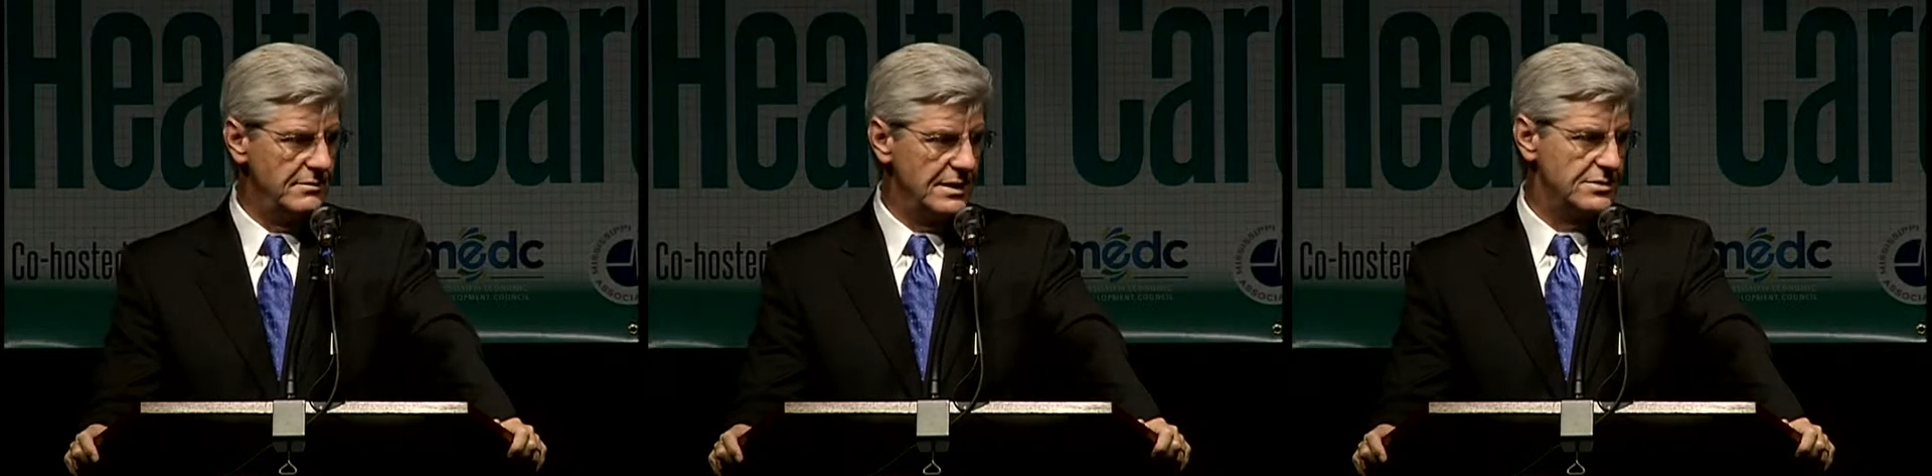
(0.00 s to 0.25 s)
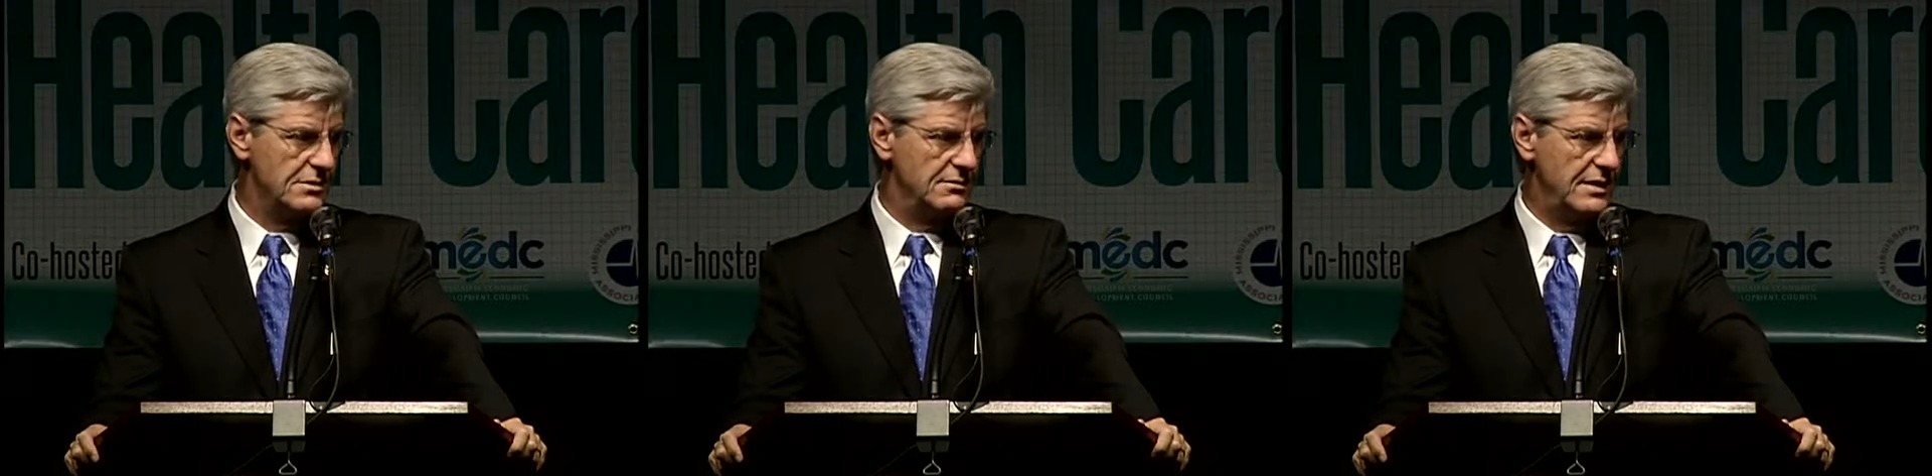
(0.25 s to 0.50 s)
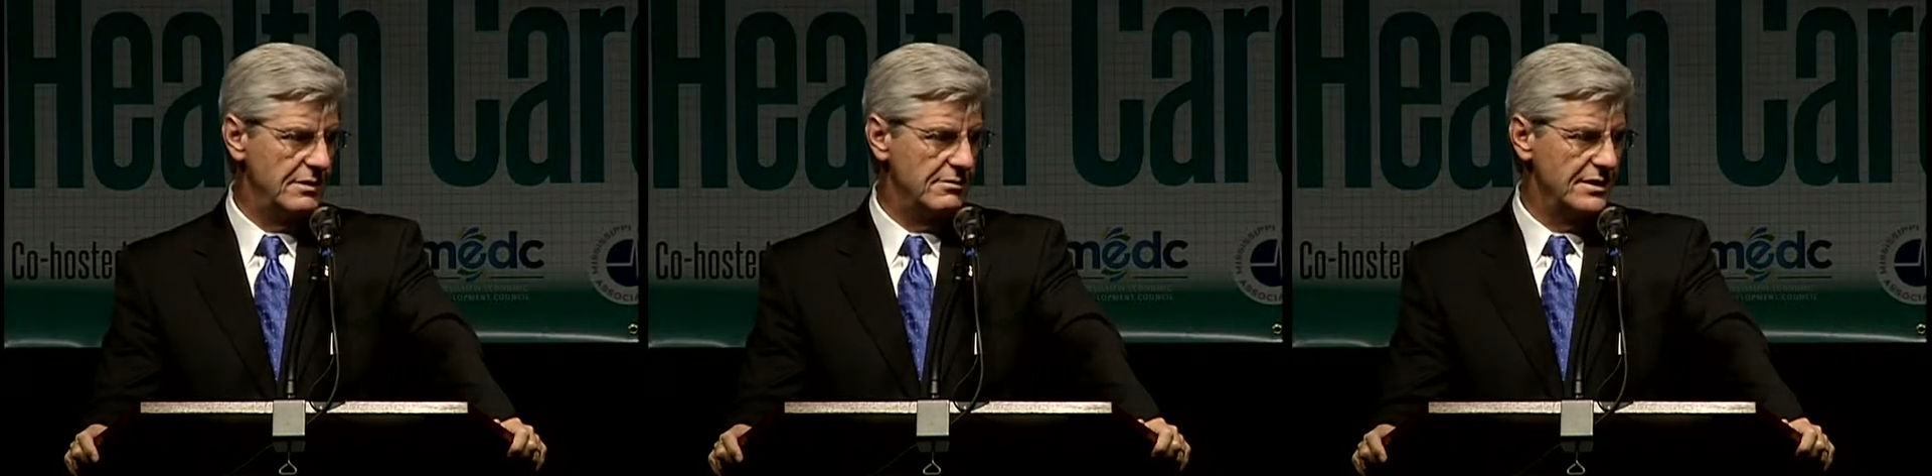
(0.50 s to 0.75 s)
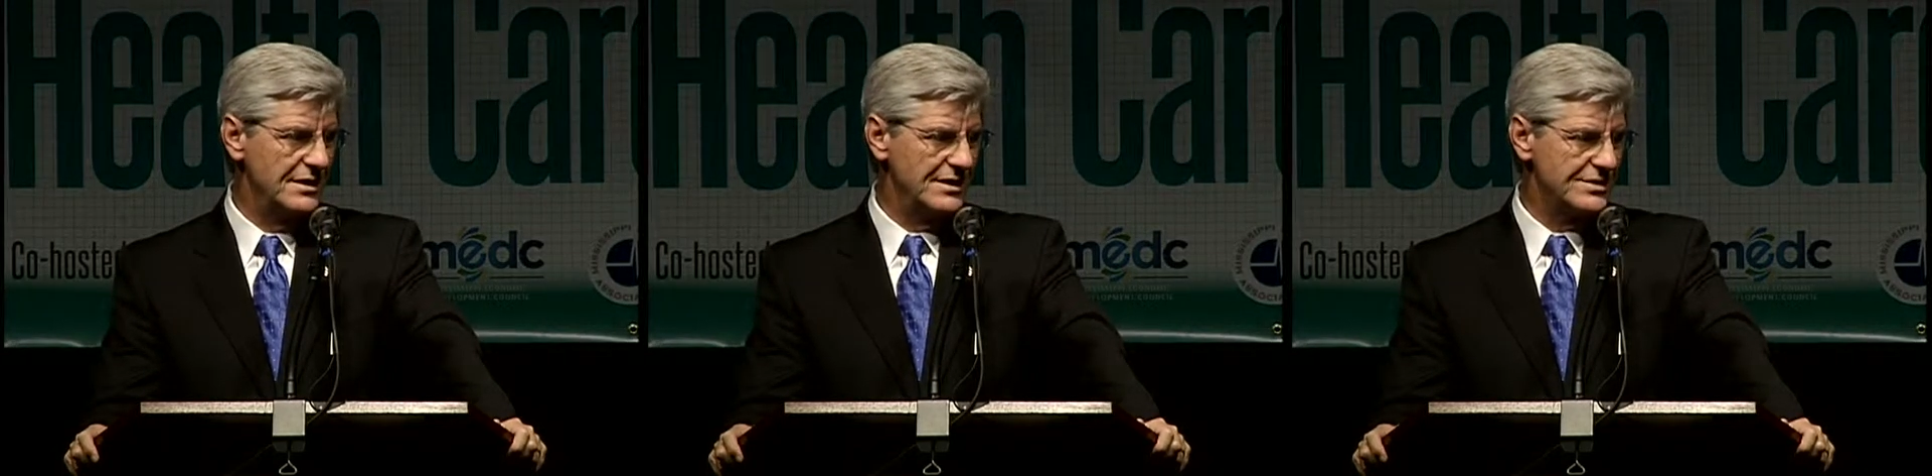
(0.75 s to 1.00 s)
metro
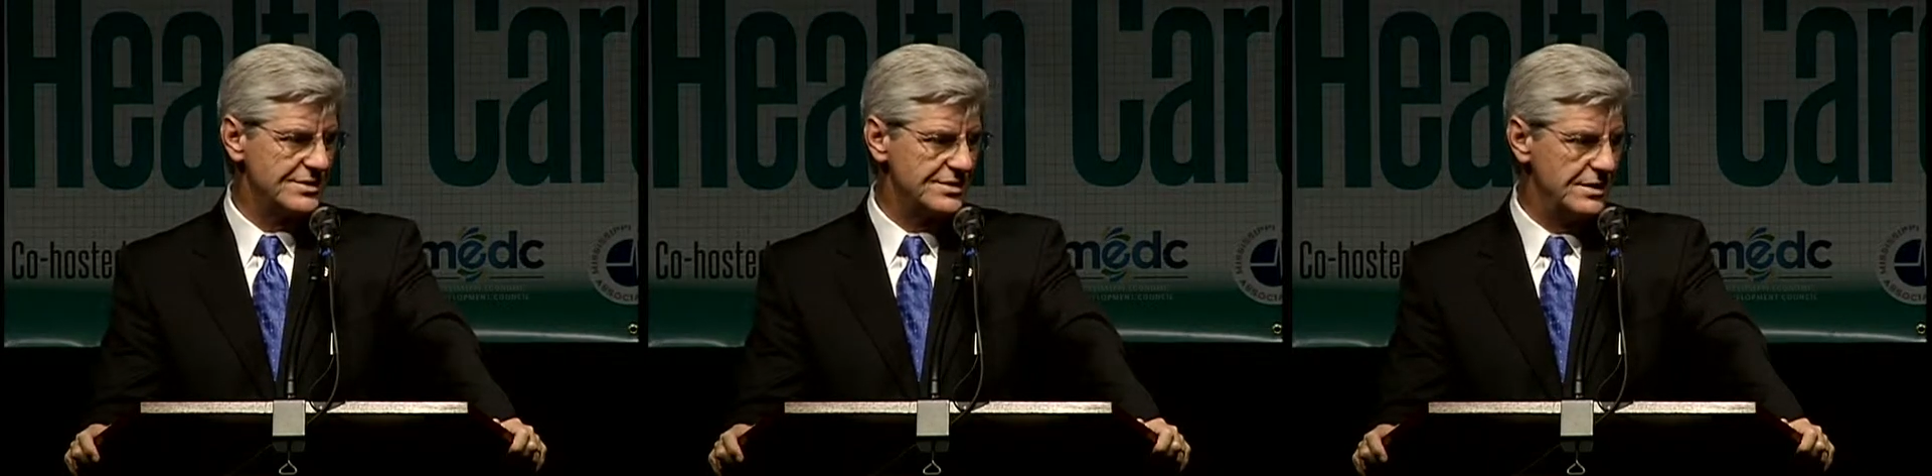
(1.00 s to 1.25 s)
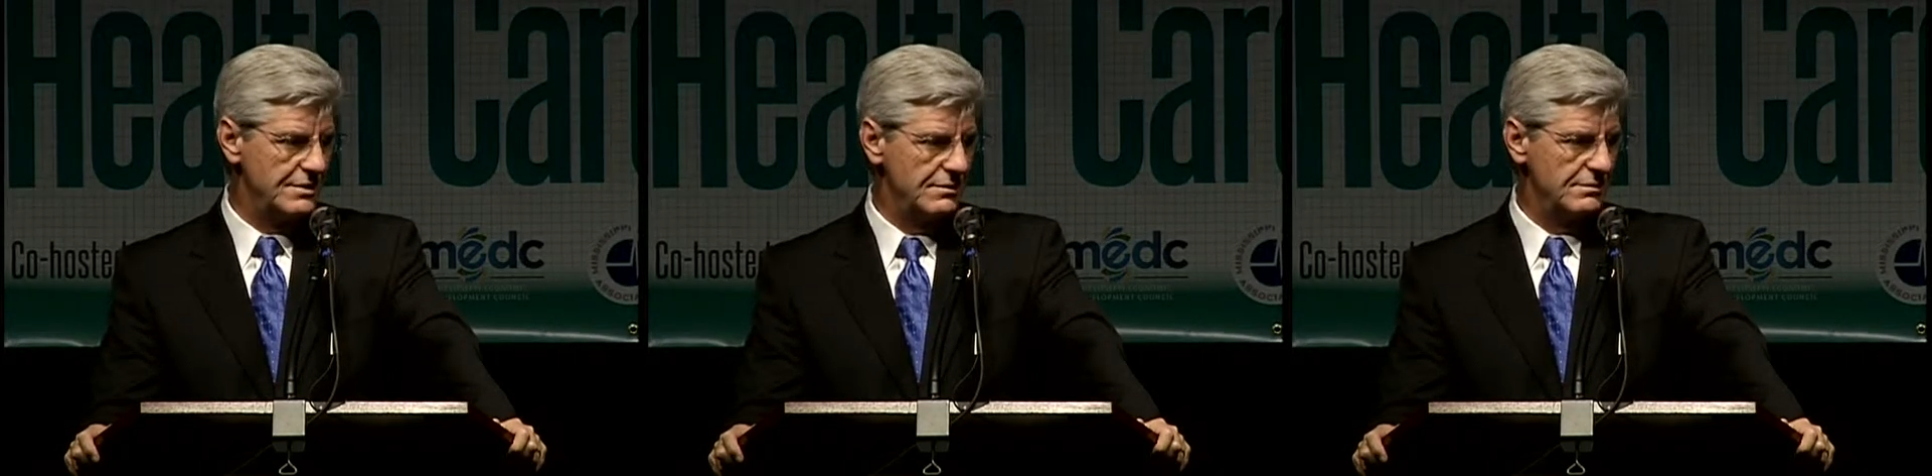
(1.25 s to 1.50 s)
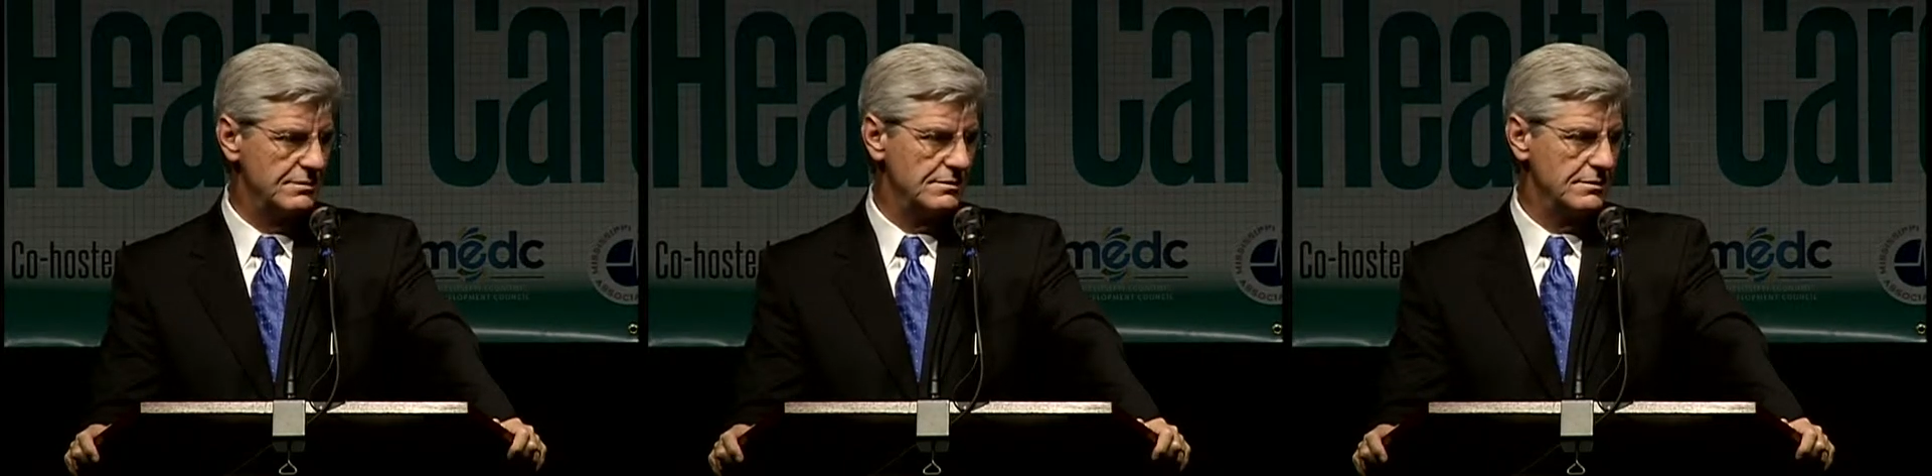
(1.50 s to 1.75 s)
area, a center